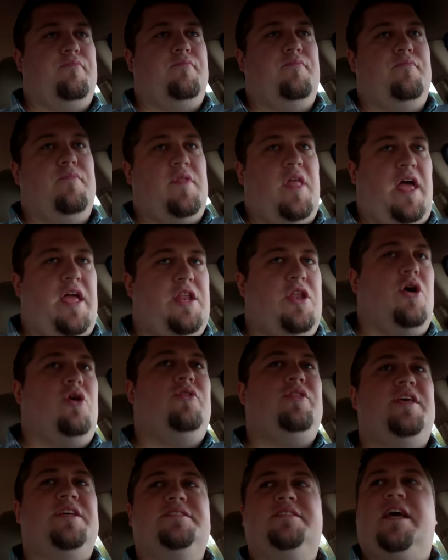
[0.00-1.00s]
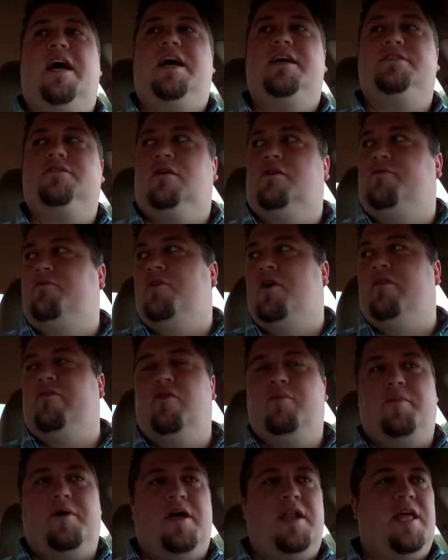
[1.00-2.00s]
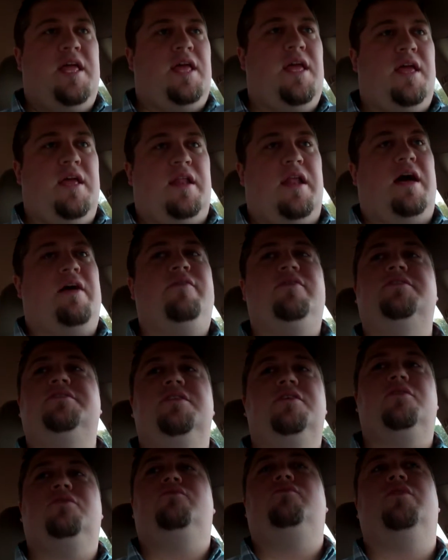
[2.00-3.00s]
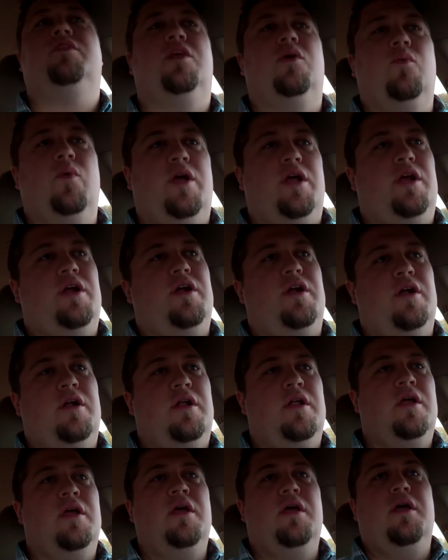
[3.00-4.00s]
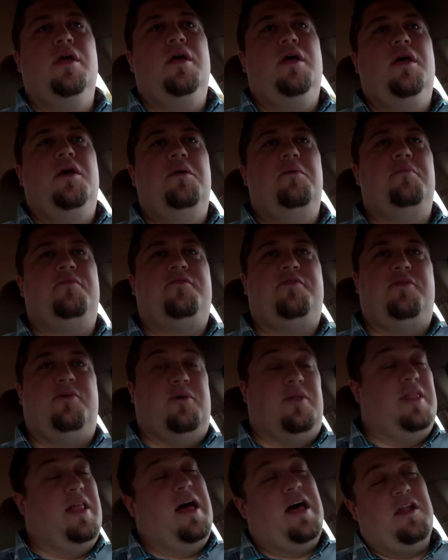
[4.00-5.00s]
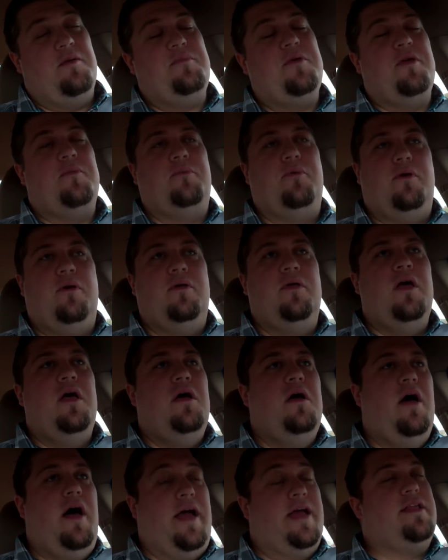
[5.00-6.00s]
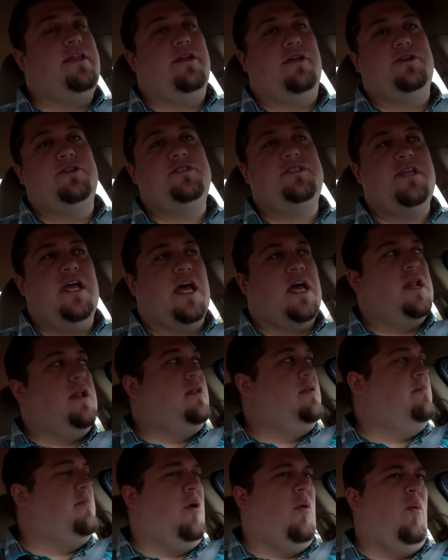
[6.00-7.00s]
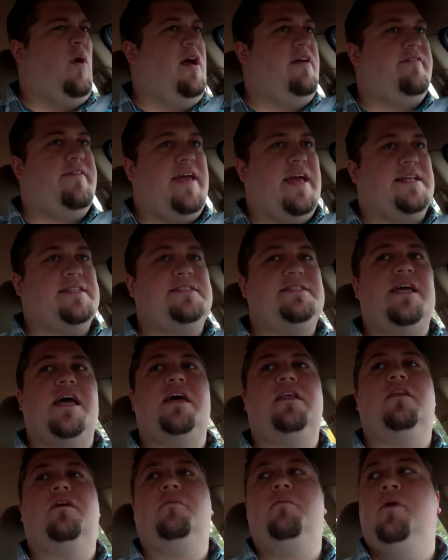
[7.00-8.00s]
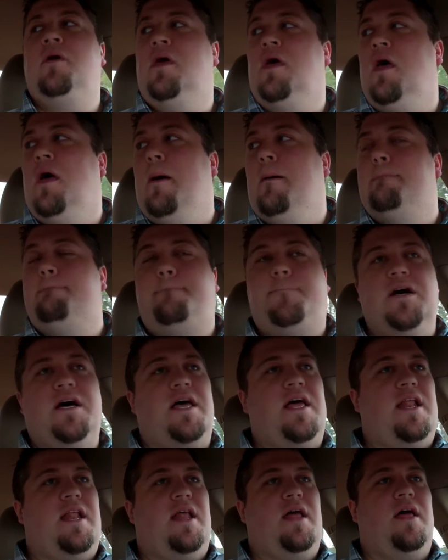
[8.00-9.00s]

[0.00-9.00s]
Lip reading: I know these guys aren't for everybody, and obviously they're really weird to a lot of people. I can understand. My wife can't stand them. But